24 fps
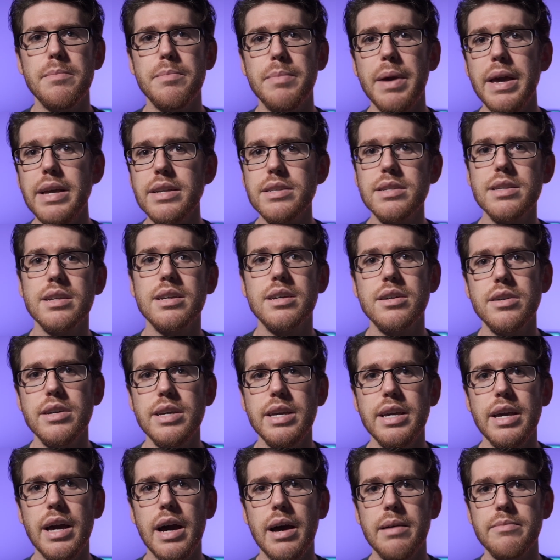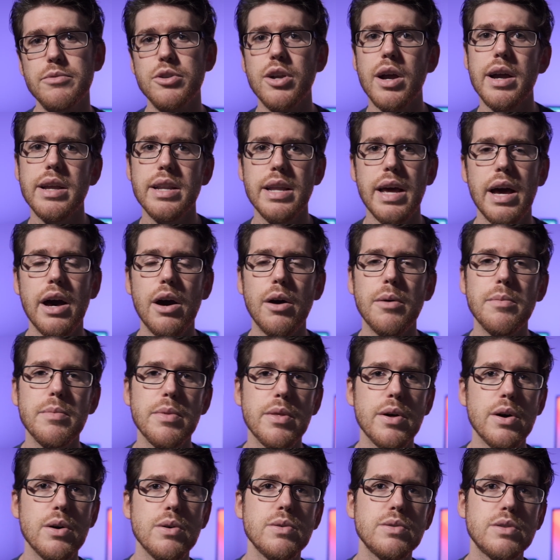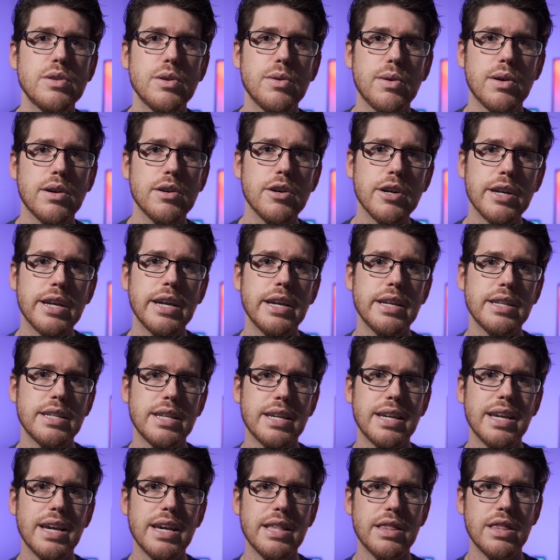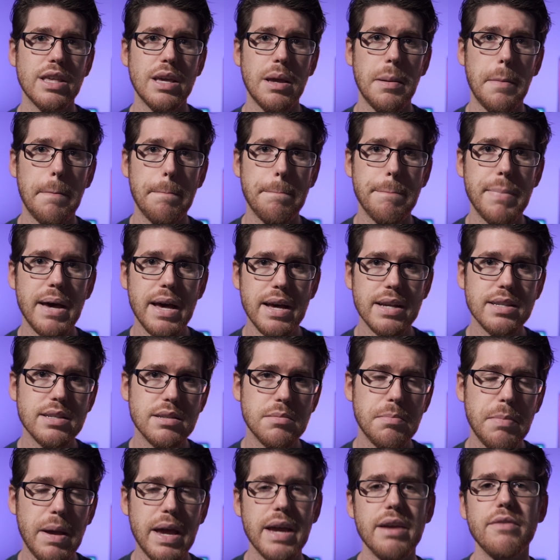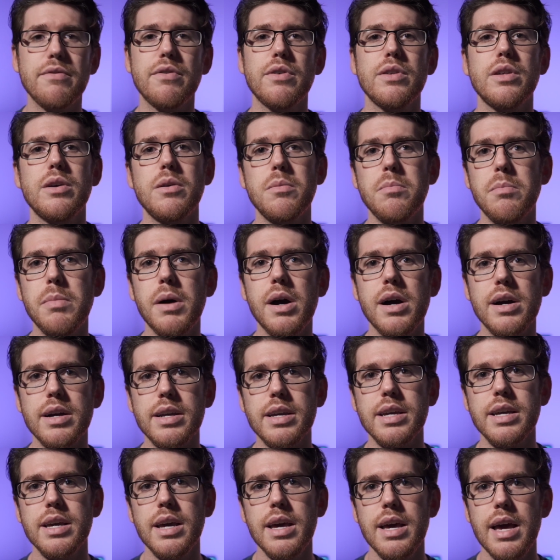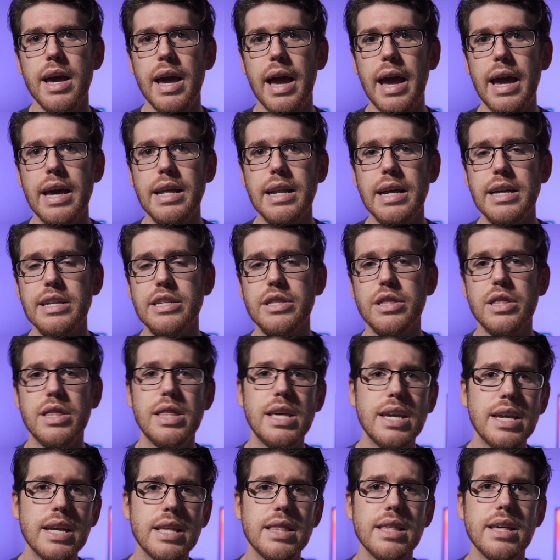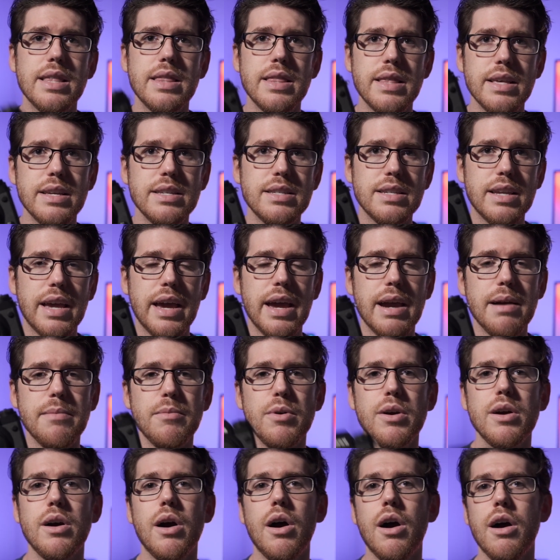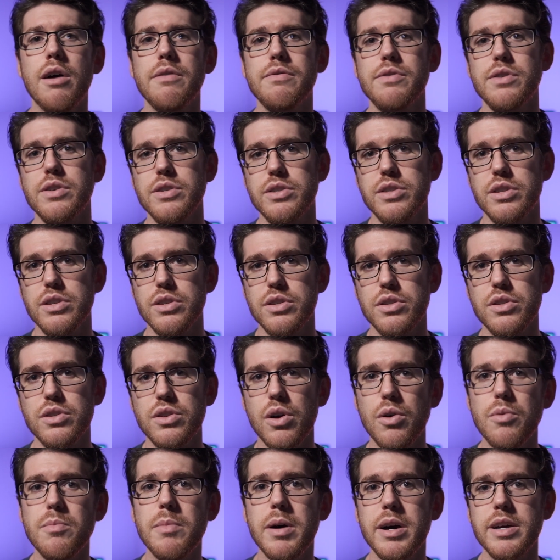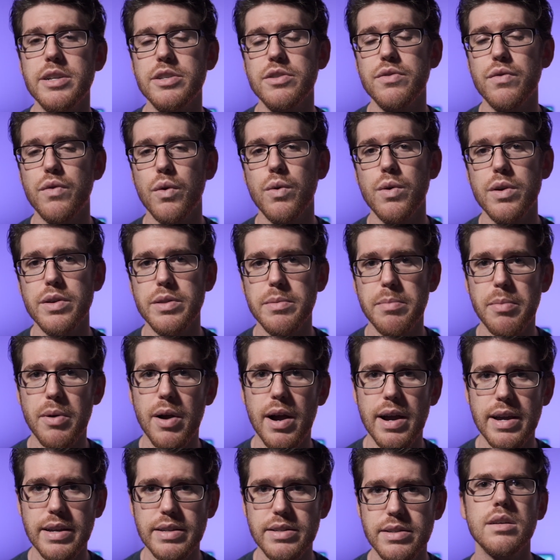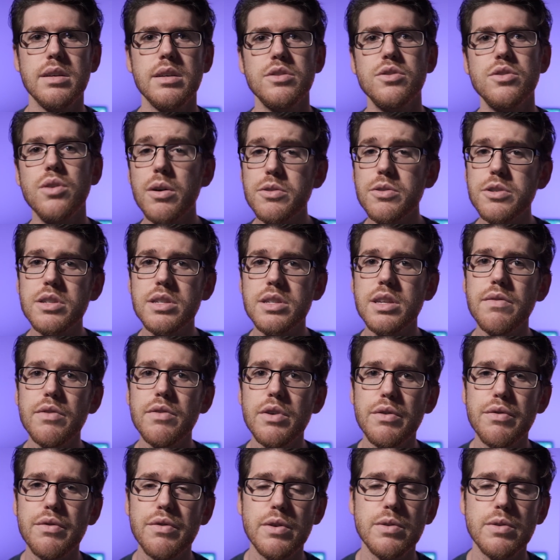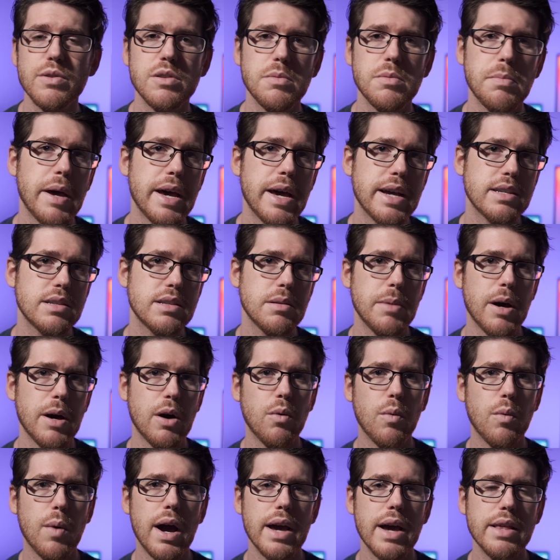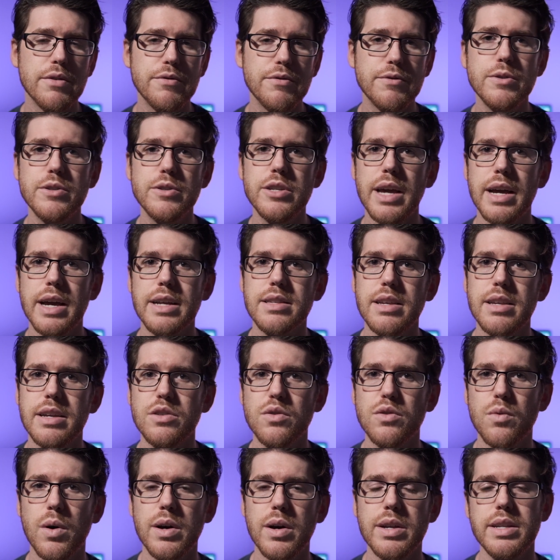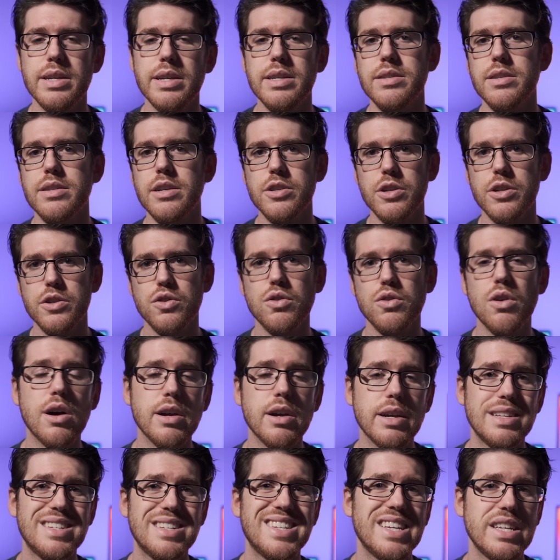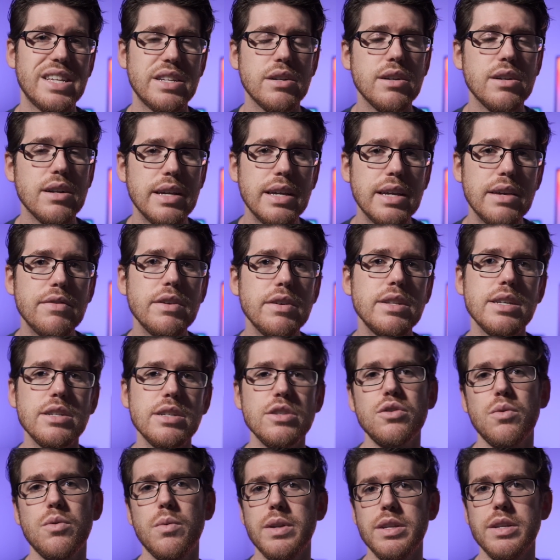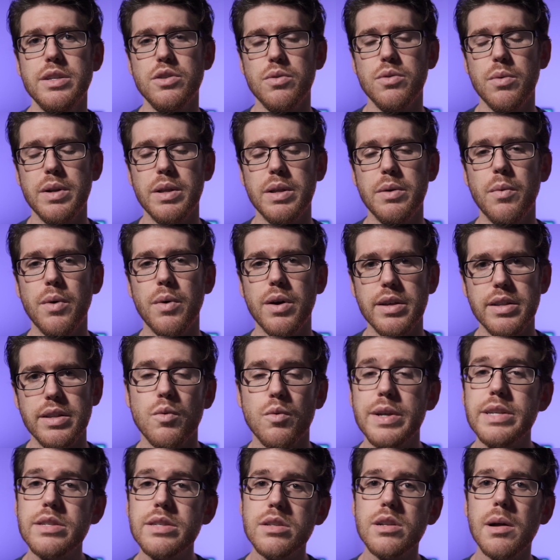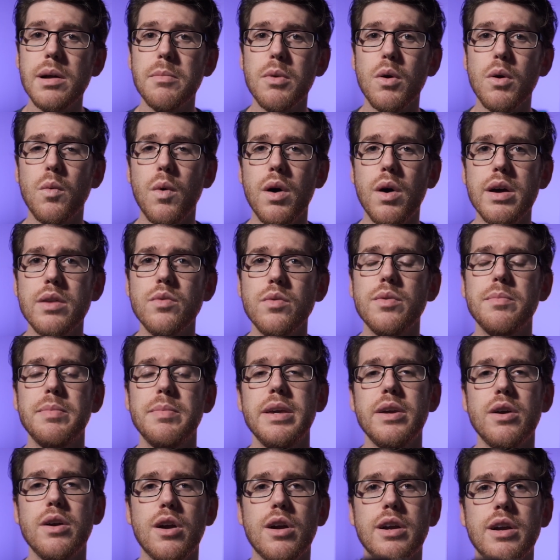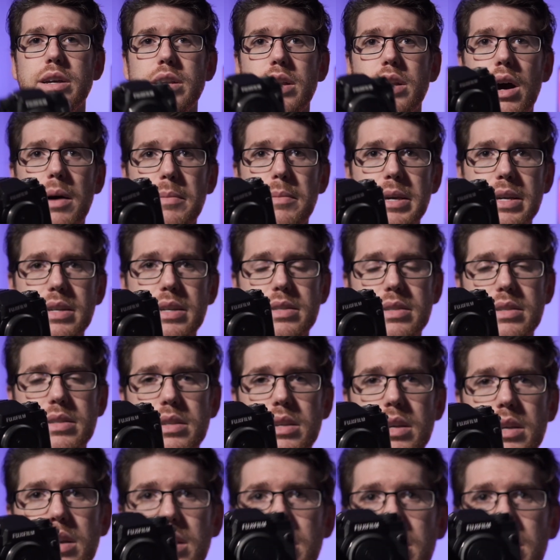Basically, I'm trying to help those who are looking to get the best bang for their buck, and I think that this camera offers so much for the price. So I'll just give you a few specs about why the Fuji XH1 is such a strong contender even in 2021. Reason number one would be ergonomics.